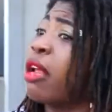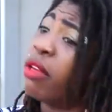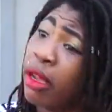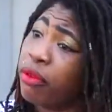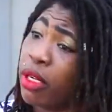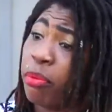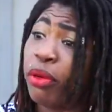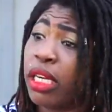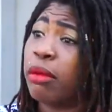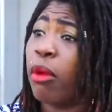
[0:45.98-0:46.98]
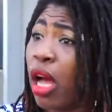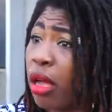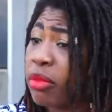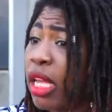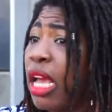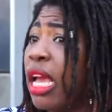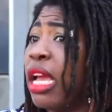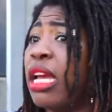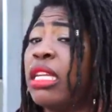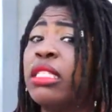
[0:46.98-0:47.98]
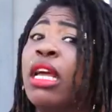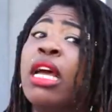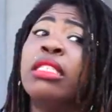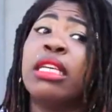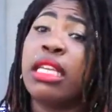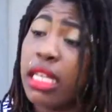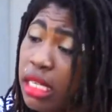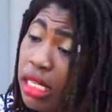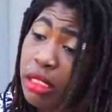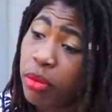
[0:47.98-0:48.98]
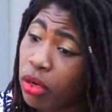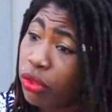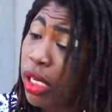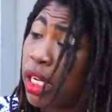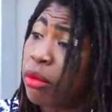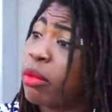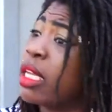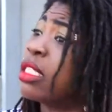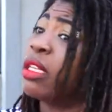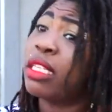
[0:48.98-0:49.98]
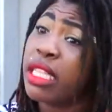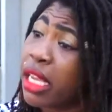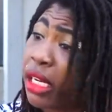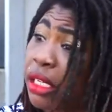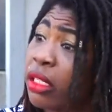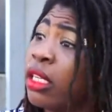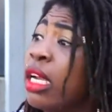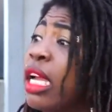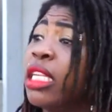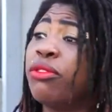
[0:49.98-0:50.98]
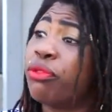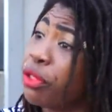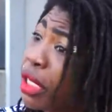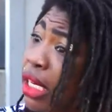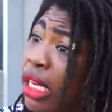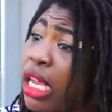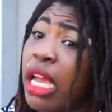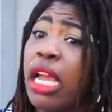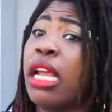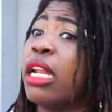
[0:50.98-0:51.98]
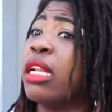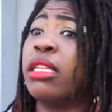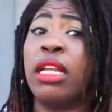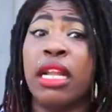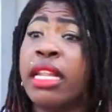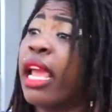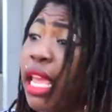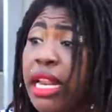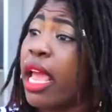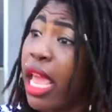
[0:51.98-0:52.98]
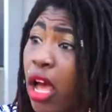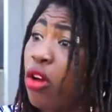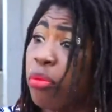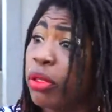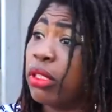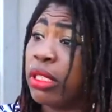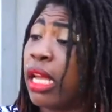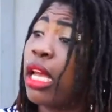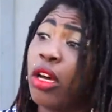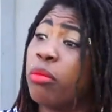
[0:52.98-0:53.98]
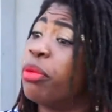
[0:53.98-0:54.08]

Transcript: and definitely pregnant moms is to get in this program. It's, it's here, it's free, and they, they help. They help,